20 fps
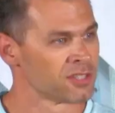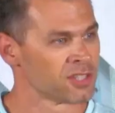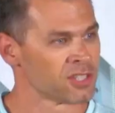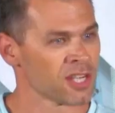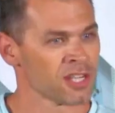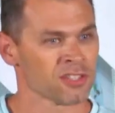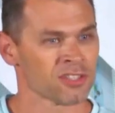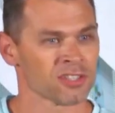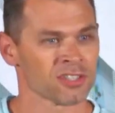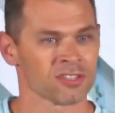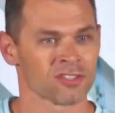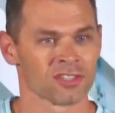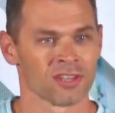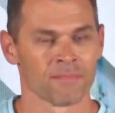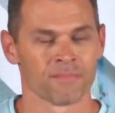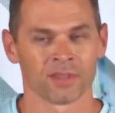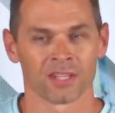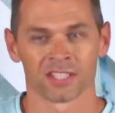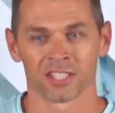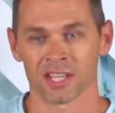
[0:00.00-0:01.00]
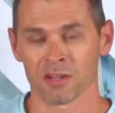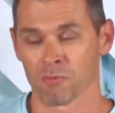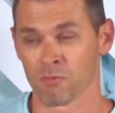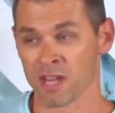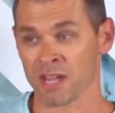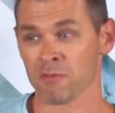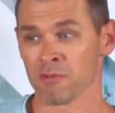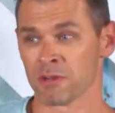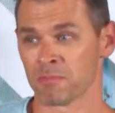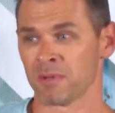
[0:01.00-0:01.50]
Jesus See,
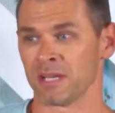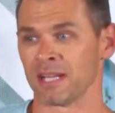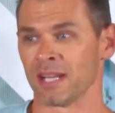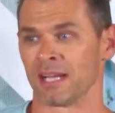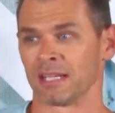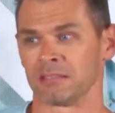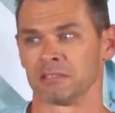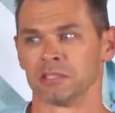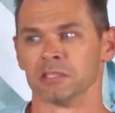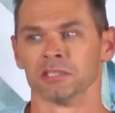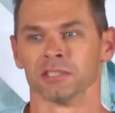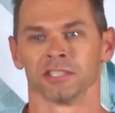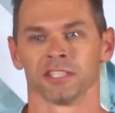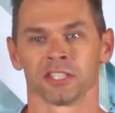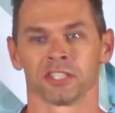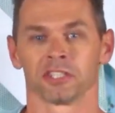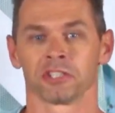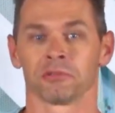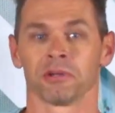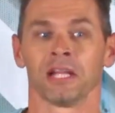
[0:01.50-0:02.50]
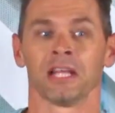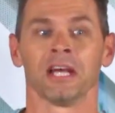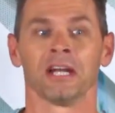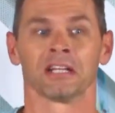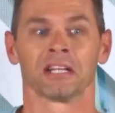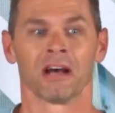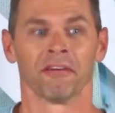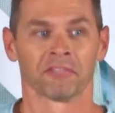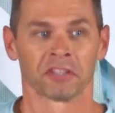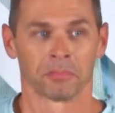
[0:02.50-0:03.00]
we would be like, oh, this is really
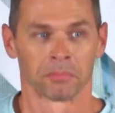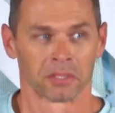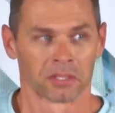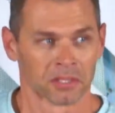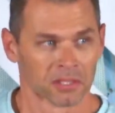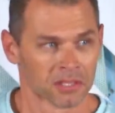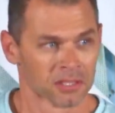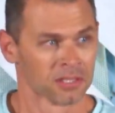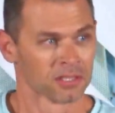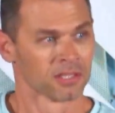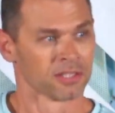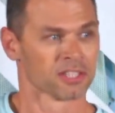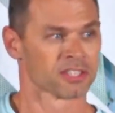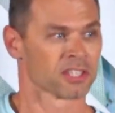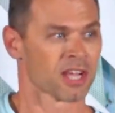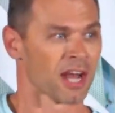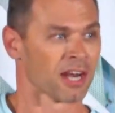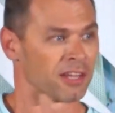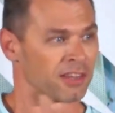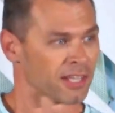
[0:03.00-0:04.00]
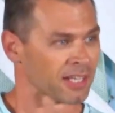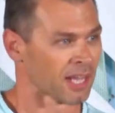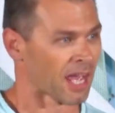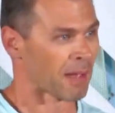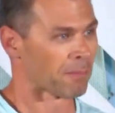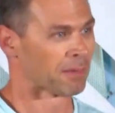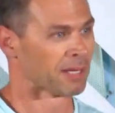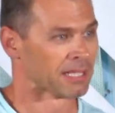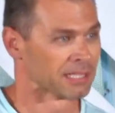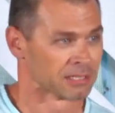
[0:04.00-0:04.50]
uncomfortable, this kind of thing
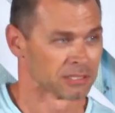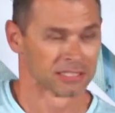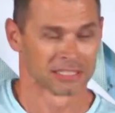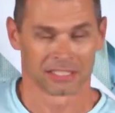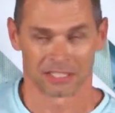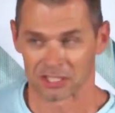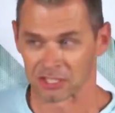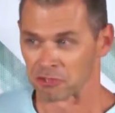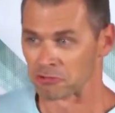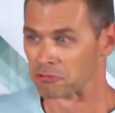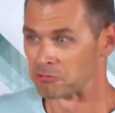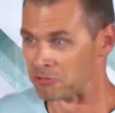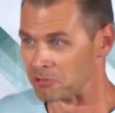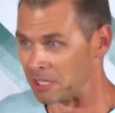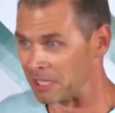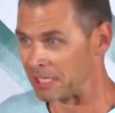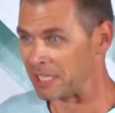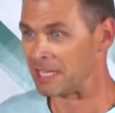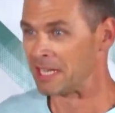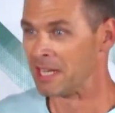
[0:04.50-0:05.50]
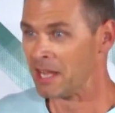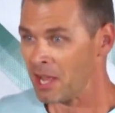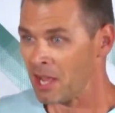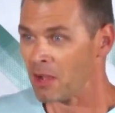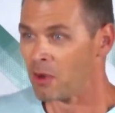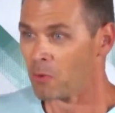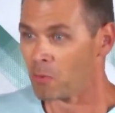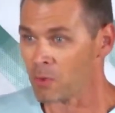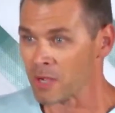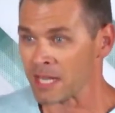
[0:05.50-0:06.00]
happening, oh, this is really
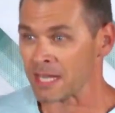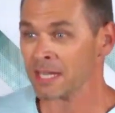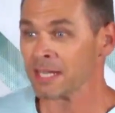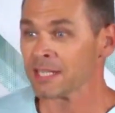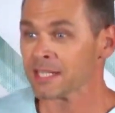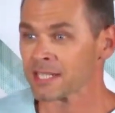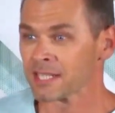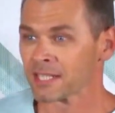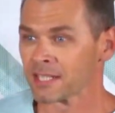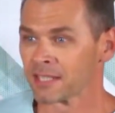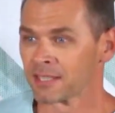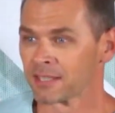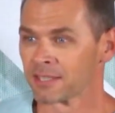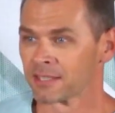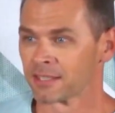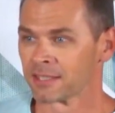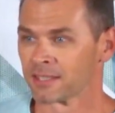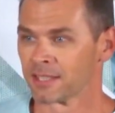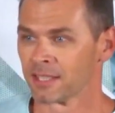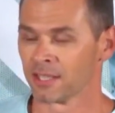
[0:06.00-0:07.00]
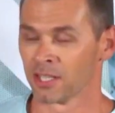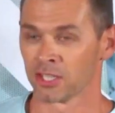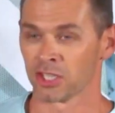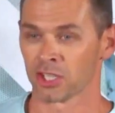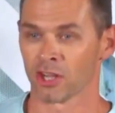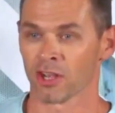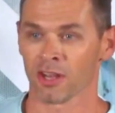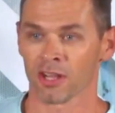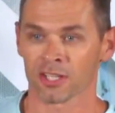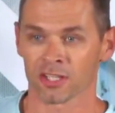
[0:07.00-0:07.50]
weird in the
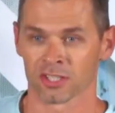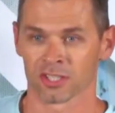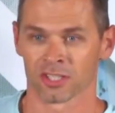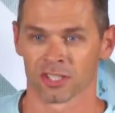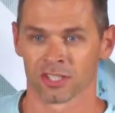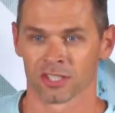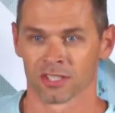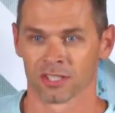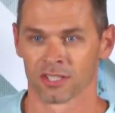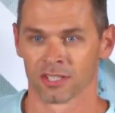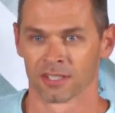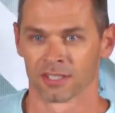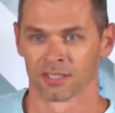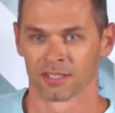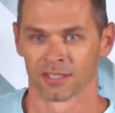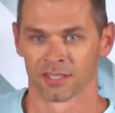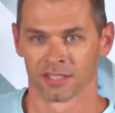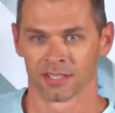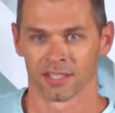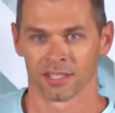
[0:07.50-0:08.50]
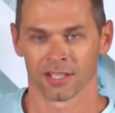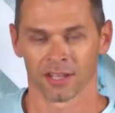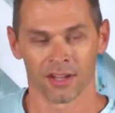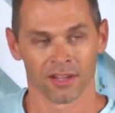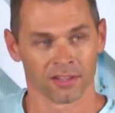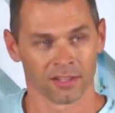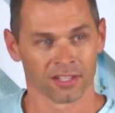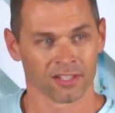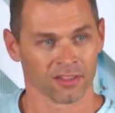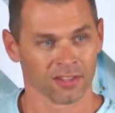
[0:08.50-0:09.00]
church you
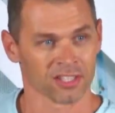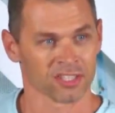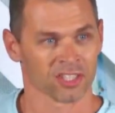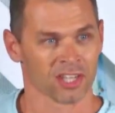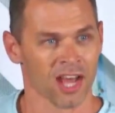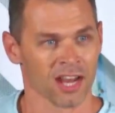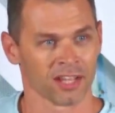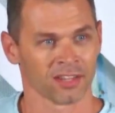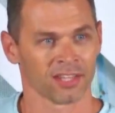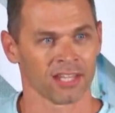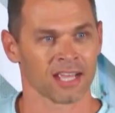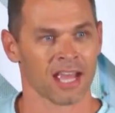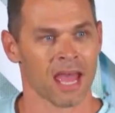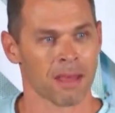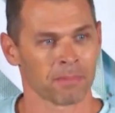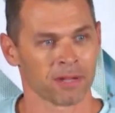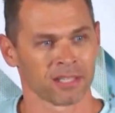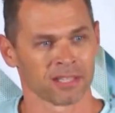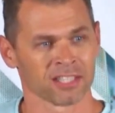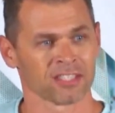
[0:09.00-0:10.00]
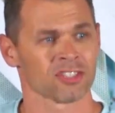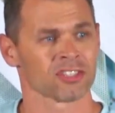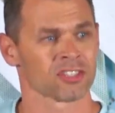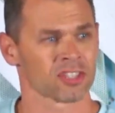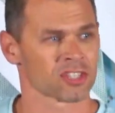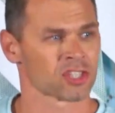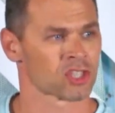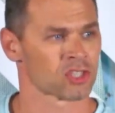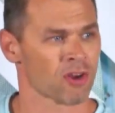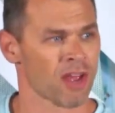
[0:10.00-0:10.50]
know, th- this kind of thing happening. This
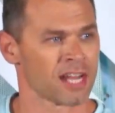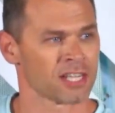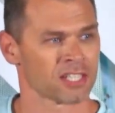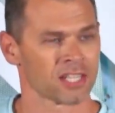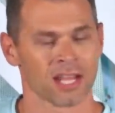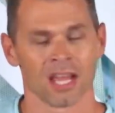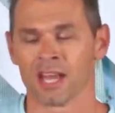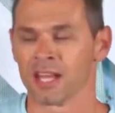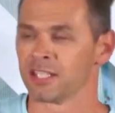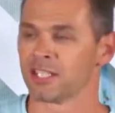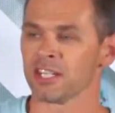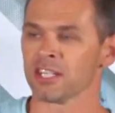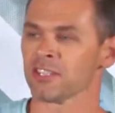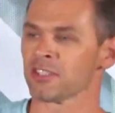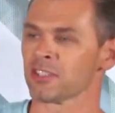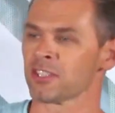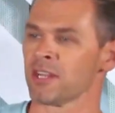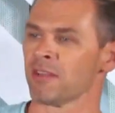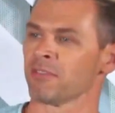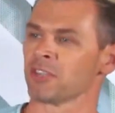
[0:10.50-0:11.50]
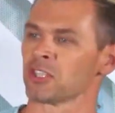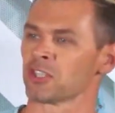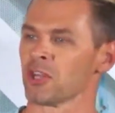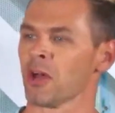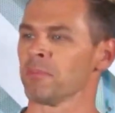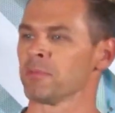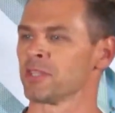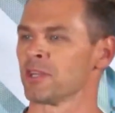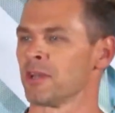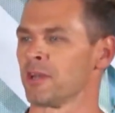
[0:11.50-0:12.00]
is a strange thing. Jesus never
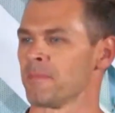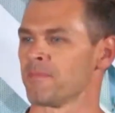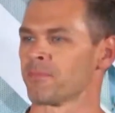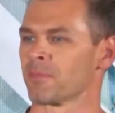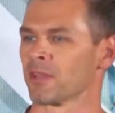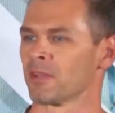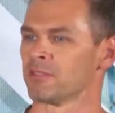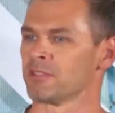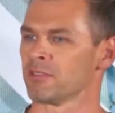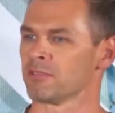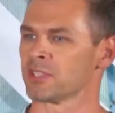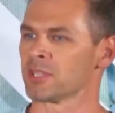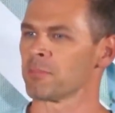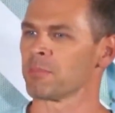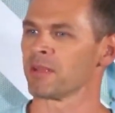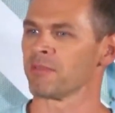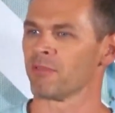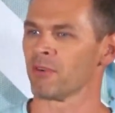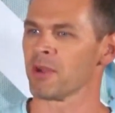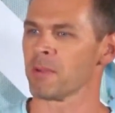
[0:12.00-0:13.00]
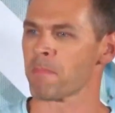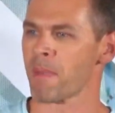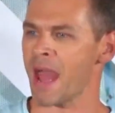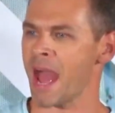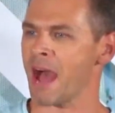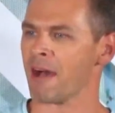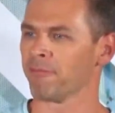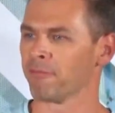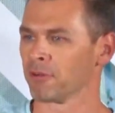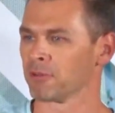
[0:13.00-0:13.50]
stopped her because there was something very
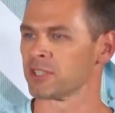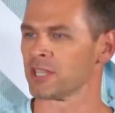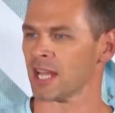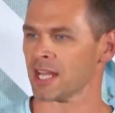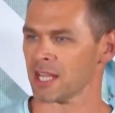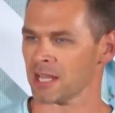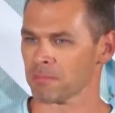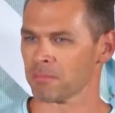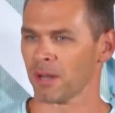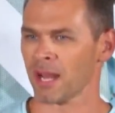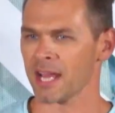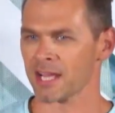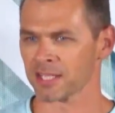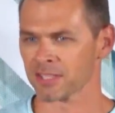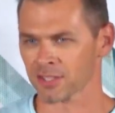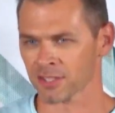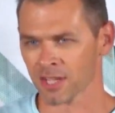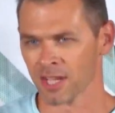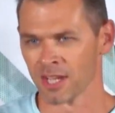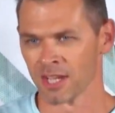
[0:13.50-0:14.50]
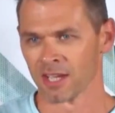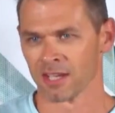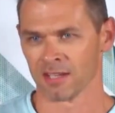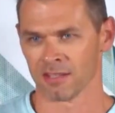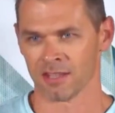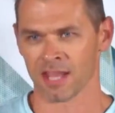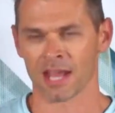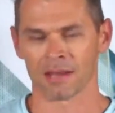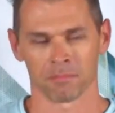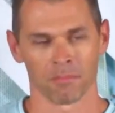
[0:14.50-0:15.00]
powerful taking place
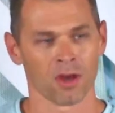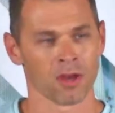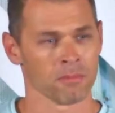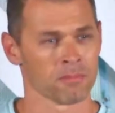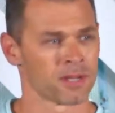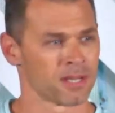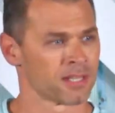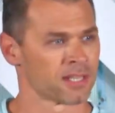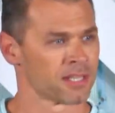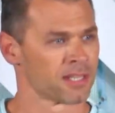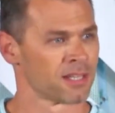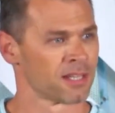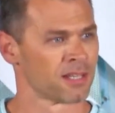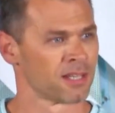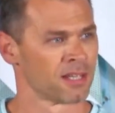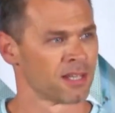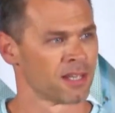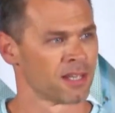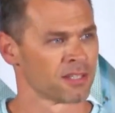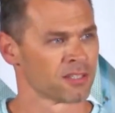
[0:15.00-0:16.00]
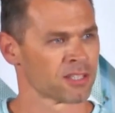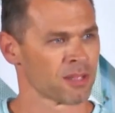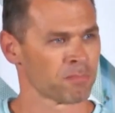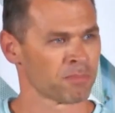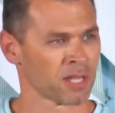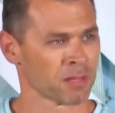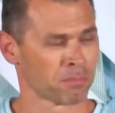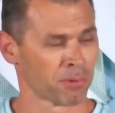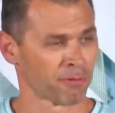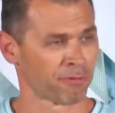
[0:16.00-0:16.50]
in that moment,
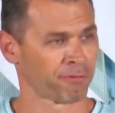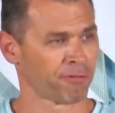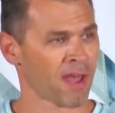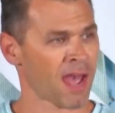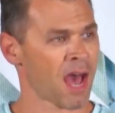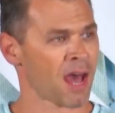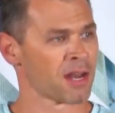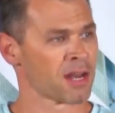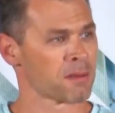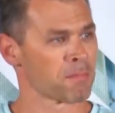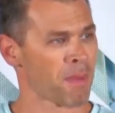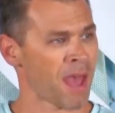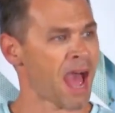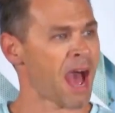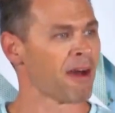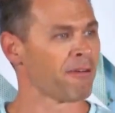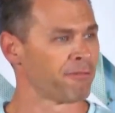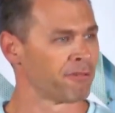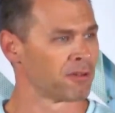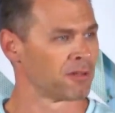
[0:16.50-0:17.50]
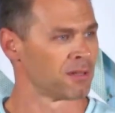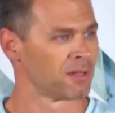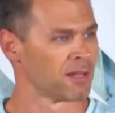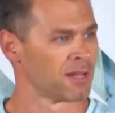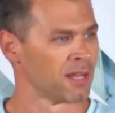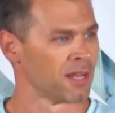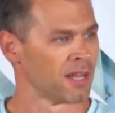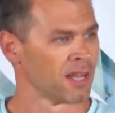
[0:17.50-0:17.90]
something profound and powerful.